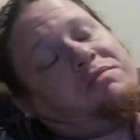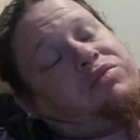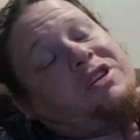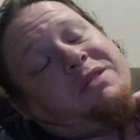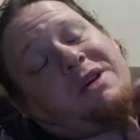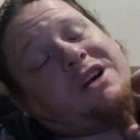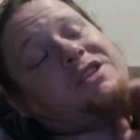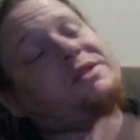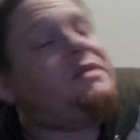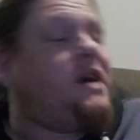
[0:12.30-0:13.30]
pretty much
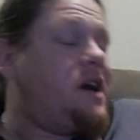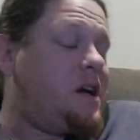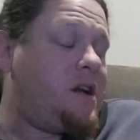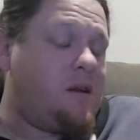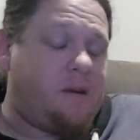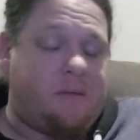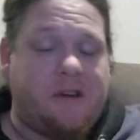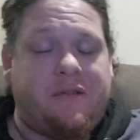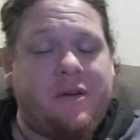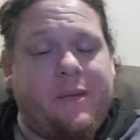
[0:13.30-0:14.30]
about a lot of my
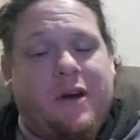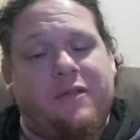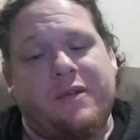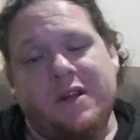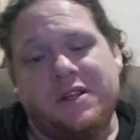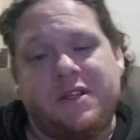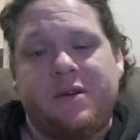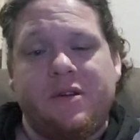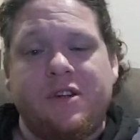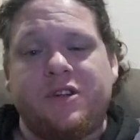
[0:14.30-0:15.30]
female friends that
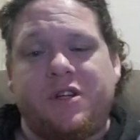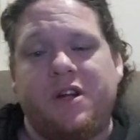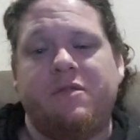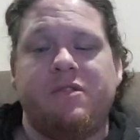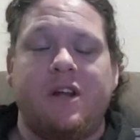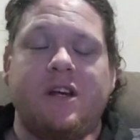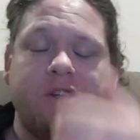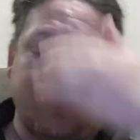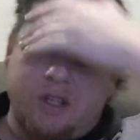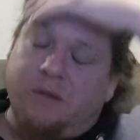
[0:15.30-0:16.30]
were in shitty
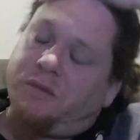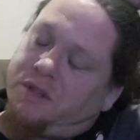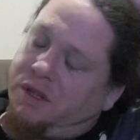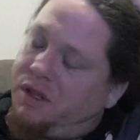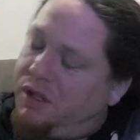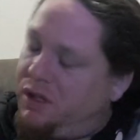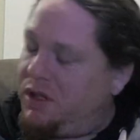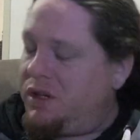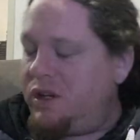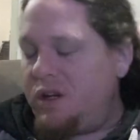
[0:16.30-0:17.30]
relationships.
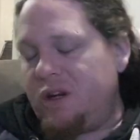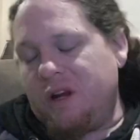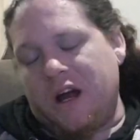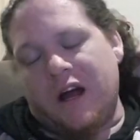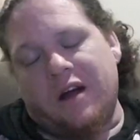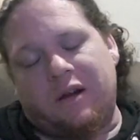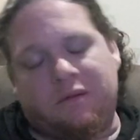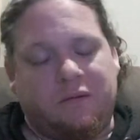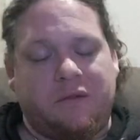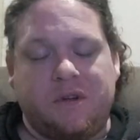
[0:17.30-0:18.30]

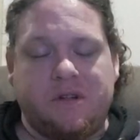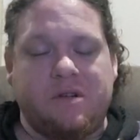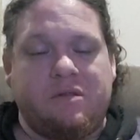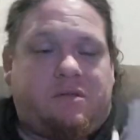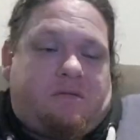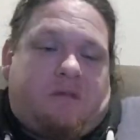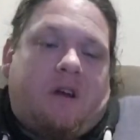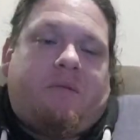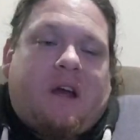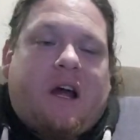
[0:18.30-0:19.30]
About
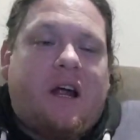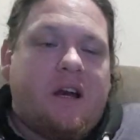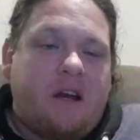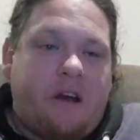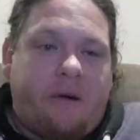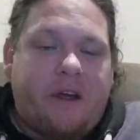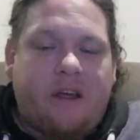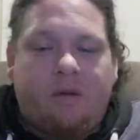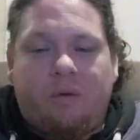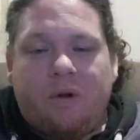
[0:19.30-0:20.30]
knowing
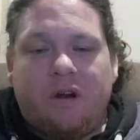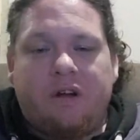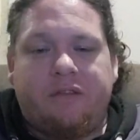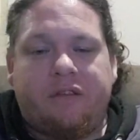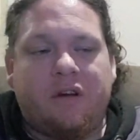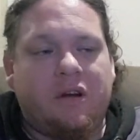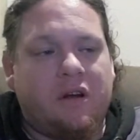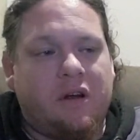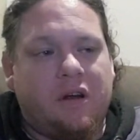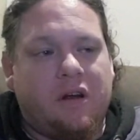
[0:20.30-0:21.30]
your worth,
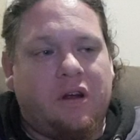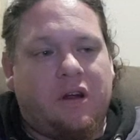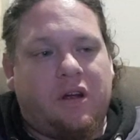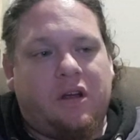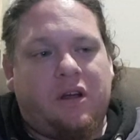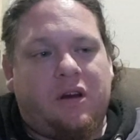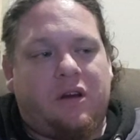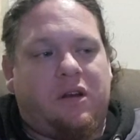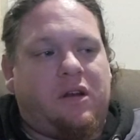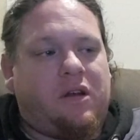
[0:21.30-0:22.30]
you know.